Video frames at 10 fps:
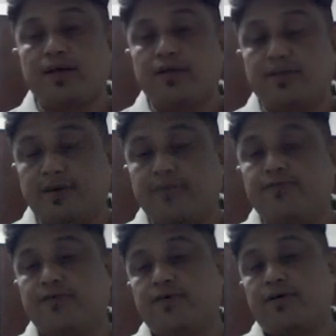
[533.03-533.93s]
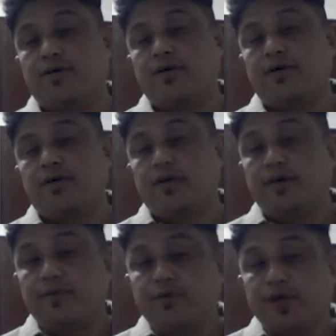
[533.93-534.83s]
Therefore,
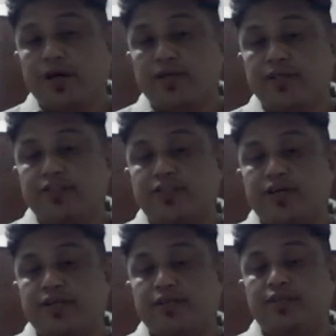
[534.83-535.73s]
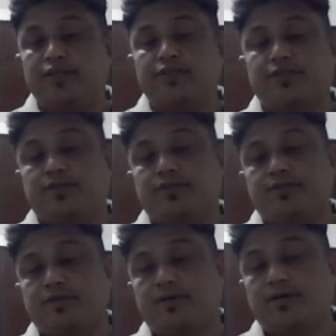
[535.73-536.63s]
if we understand this,
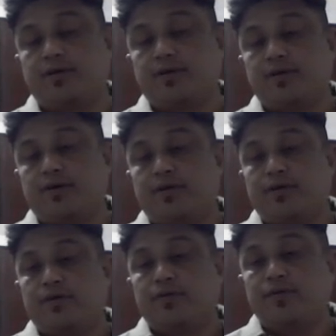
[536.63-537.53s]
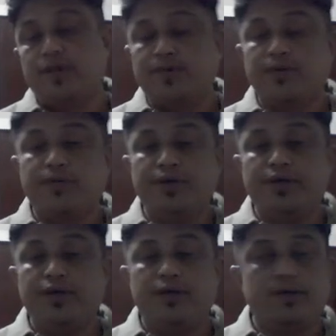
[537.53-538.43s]
whenever
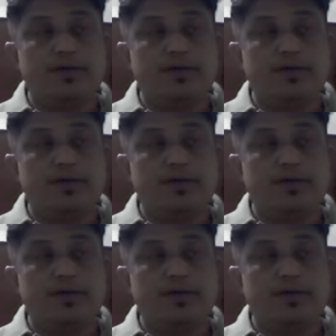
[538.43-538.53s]
we